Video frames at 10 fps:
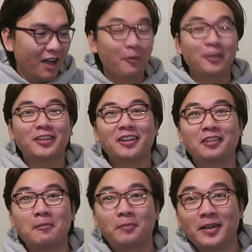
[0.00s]
I was gonna
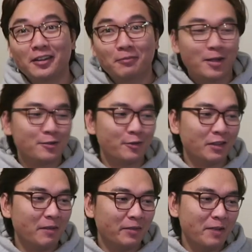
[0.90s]
say Britney Spears do
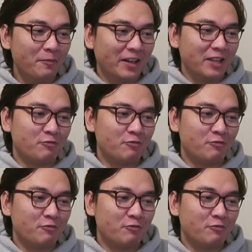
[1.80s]
something when they